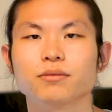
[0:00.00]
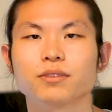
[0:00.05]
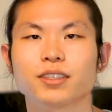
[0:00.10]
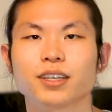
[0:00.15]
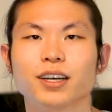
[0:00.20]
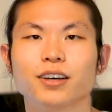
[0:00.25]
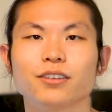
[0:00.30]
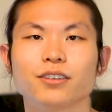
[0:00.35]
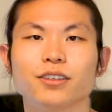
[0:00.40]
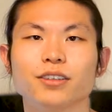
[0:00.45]

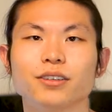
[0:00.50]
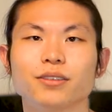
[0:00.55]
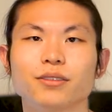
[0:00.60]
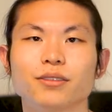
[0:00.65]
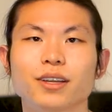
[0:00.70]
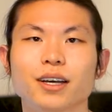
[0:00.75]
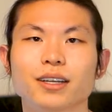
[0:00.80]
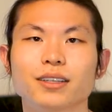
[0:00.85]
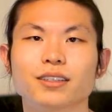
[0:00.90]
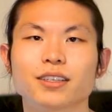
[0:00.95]
tell you
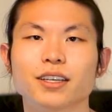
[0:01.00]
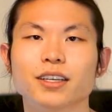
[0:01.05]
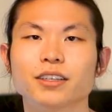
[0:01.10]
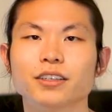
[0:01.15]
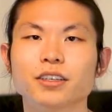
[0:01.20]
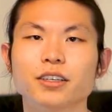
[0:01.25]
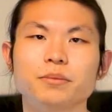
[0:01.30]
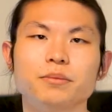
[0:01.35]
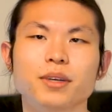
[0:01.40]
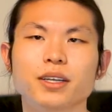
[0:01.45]
that a
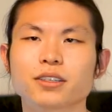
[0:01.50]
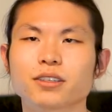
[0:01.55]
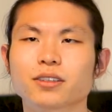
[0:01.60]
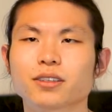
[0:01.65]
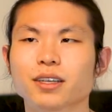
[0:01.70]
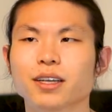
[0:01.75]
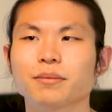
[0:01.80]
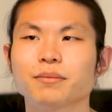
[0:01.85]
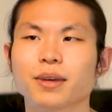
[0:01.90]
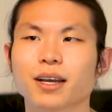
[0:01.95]
good mix
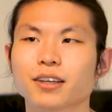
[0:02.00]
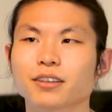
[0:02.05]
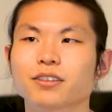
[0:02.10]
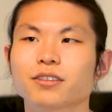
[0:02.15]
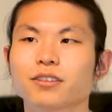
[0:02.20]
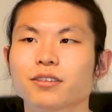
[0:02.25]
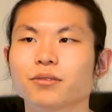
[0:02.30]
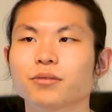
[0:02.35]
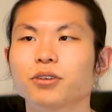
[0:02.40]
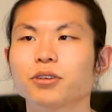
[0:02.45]
and
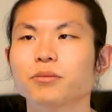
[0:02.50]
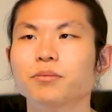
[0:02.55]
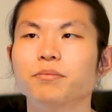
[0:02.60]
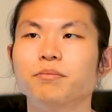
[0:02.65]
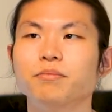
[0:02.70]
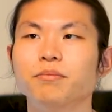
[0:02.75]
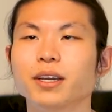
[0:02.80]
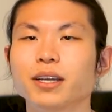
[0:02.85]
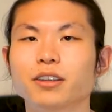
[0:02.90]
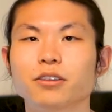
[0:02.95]
master will
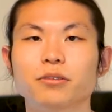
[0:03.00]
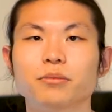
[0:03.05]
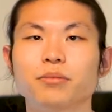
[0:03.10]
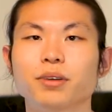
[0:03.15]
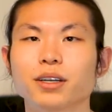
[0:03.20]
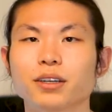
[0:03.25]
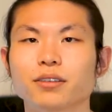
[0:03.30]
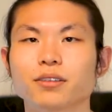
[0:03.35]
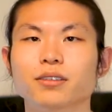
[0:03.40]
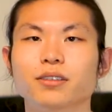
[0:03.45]
make or
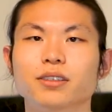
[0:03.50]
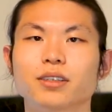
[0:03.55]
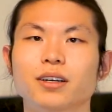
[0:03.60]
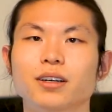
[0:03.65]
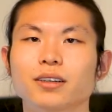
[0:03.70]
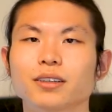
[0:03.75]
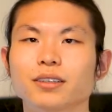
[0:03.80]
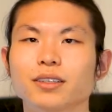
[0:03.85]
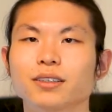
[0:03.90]
break your song.